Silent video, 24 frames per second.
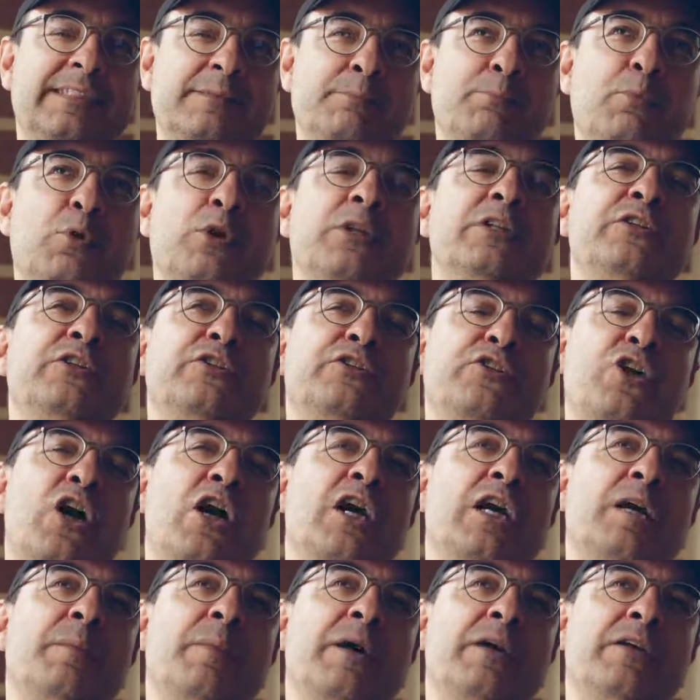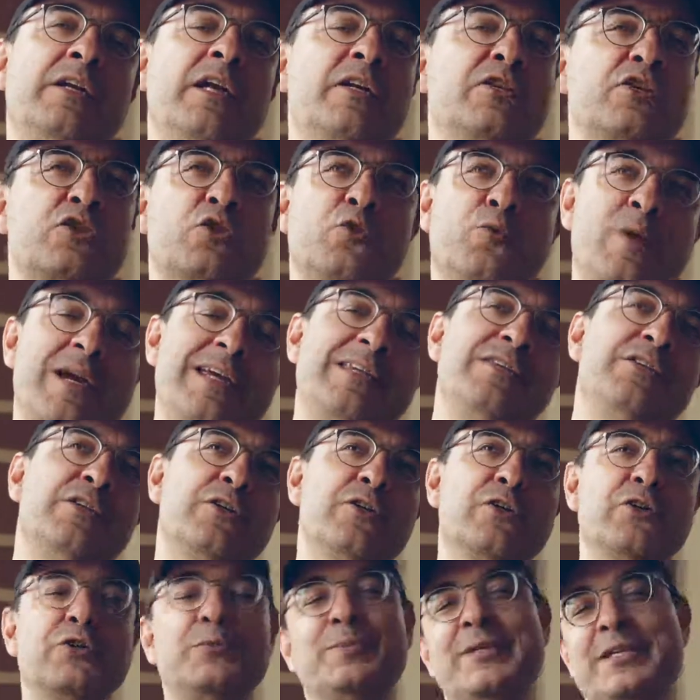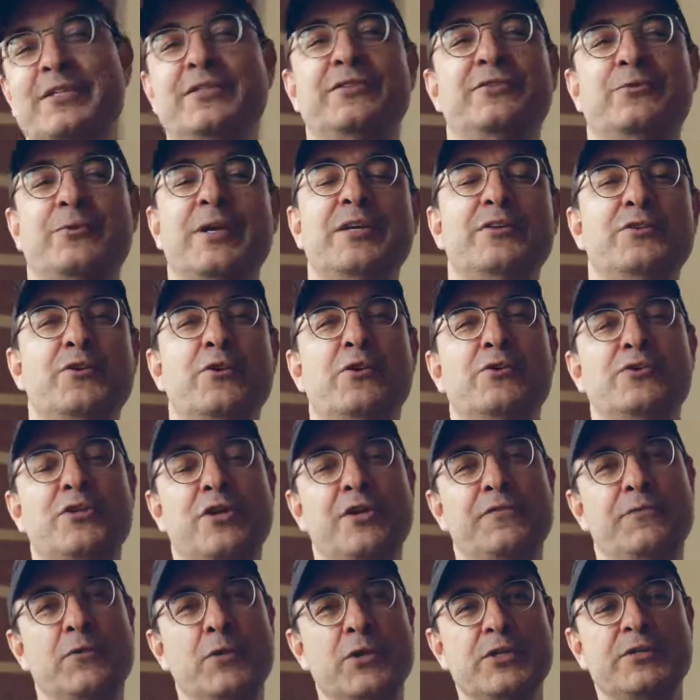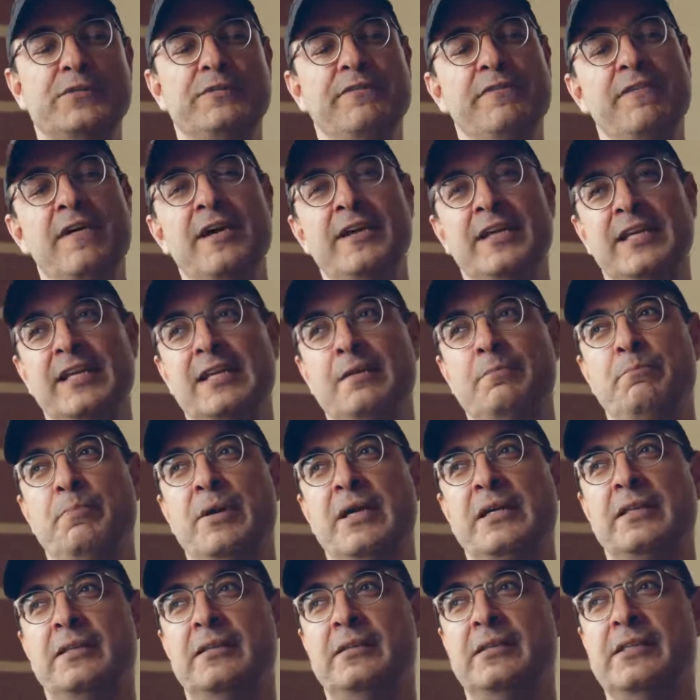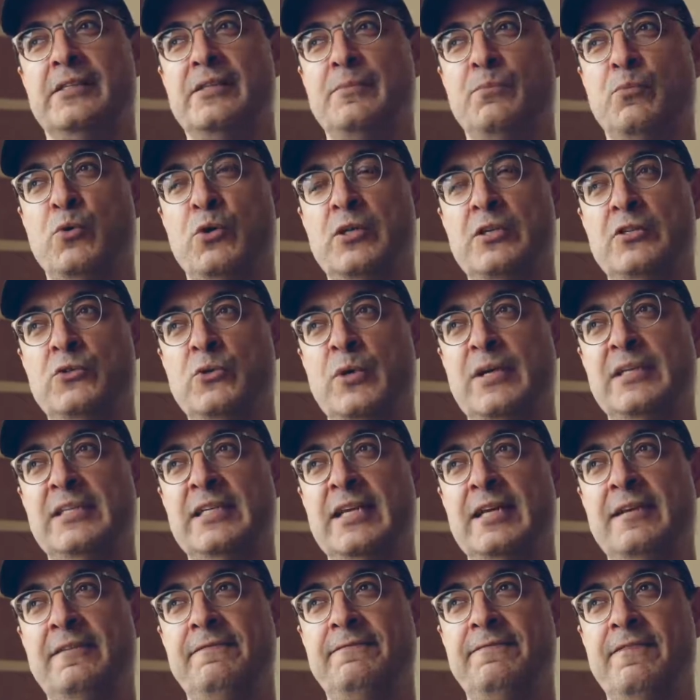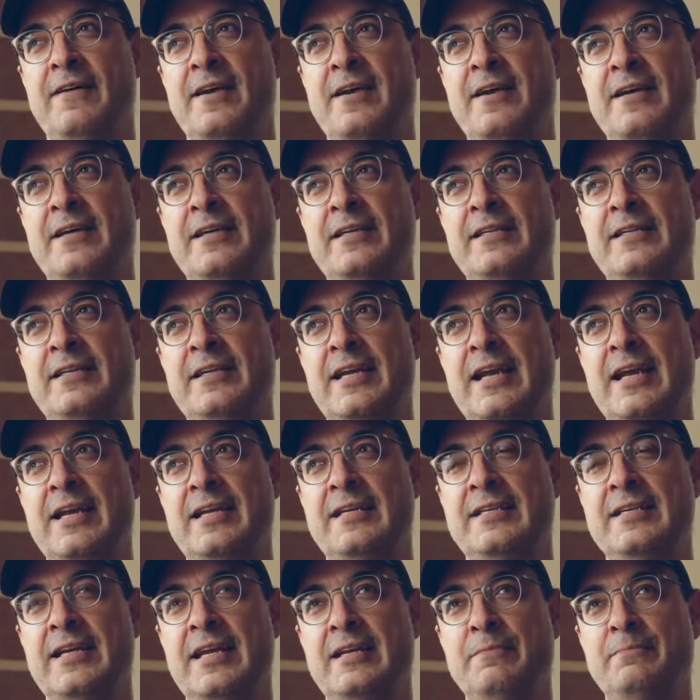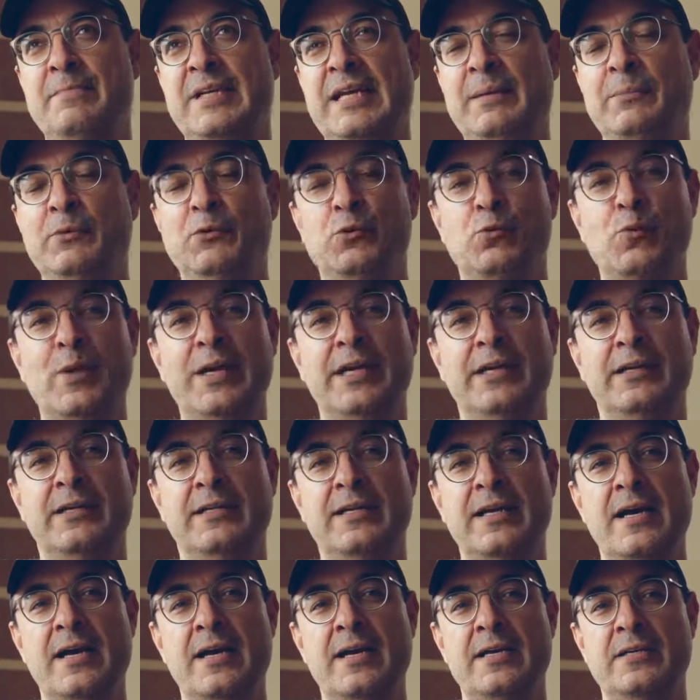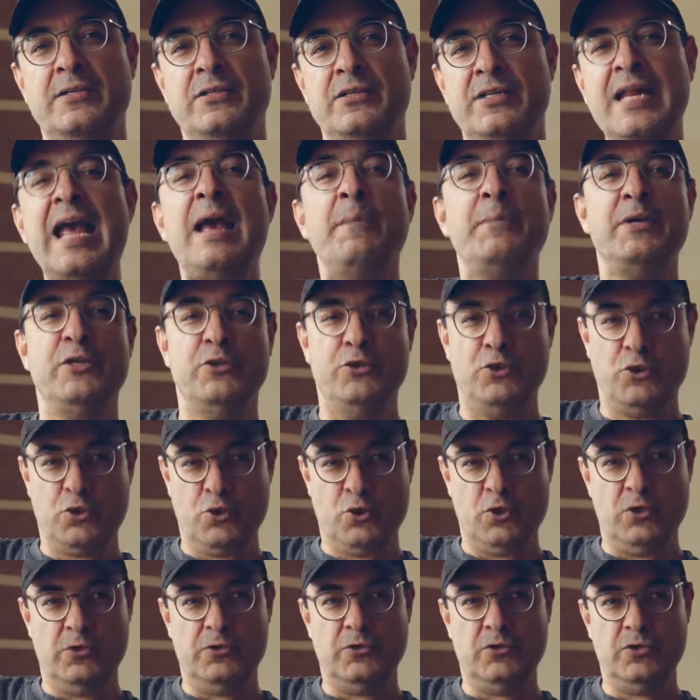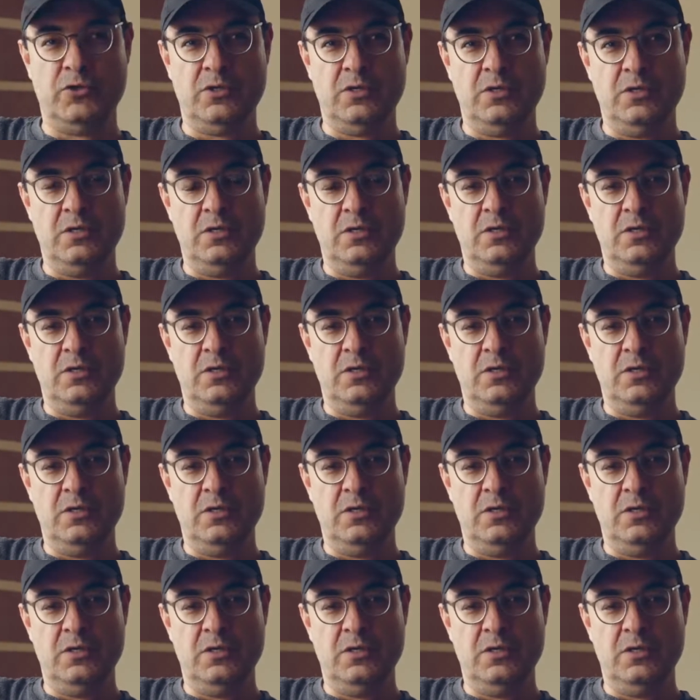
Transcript: it's important to talk about not just crazy girls, because crazy girls are, of course, funny, but it's important to identify and be able to recognize damaged girls.